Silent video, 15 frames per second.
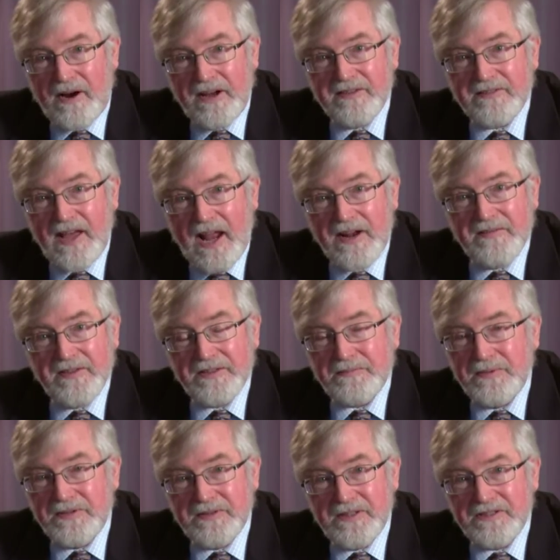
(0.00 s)
Christ out of his
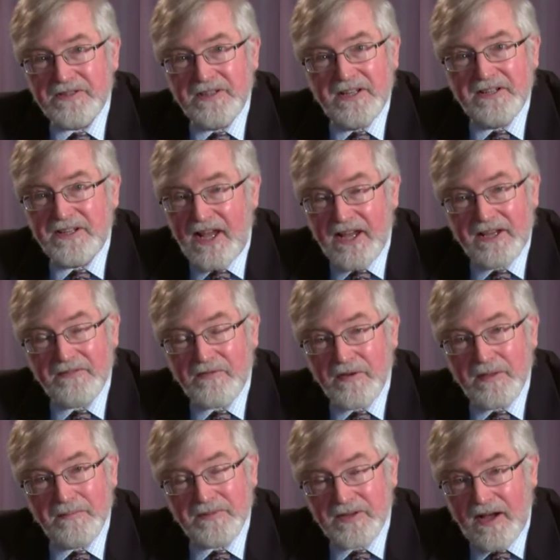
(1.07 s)
position and take it
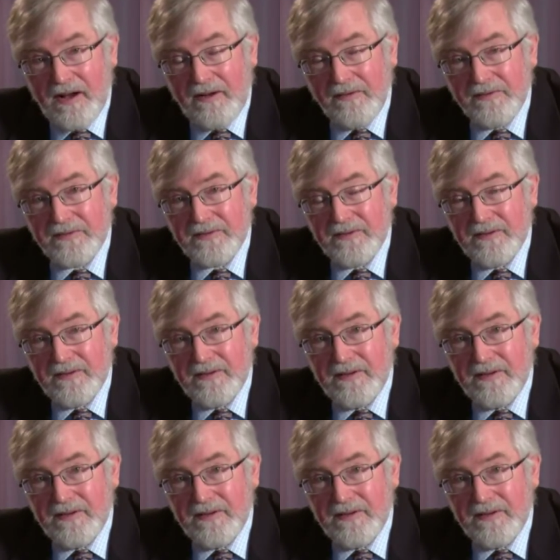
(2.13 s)
for themselves.